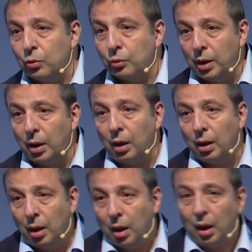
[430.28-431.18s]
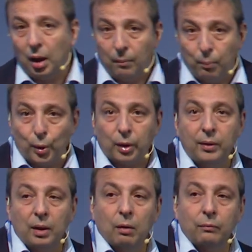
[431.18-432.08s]
the
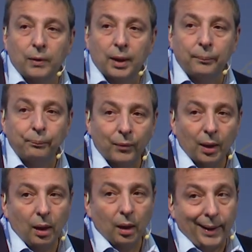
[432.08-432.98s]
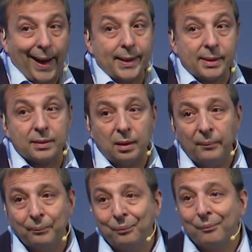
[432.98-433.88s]
importer of gas,
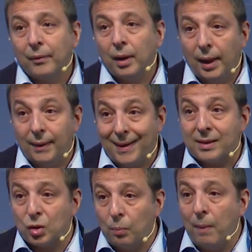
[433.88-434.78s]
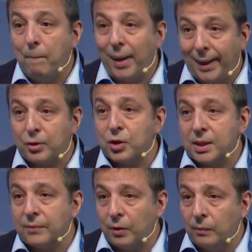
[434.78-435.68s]
it has to be purchased
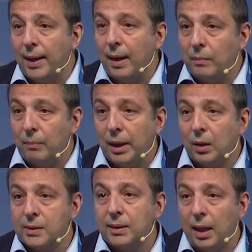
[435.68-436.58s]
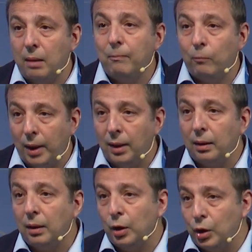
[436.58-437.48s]
from them, because they will
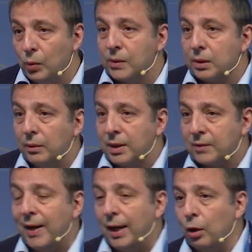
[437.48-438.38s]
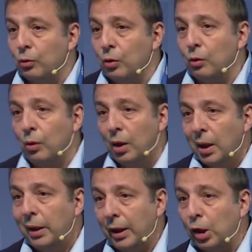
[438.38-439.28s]
use this value to
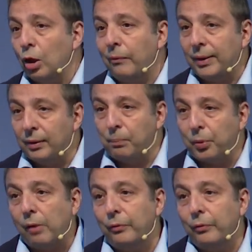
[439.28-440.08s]
recover the profit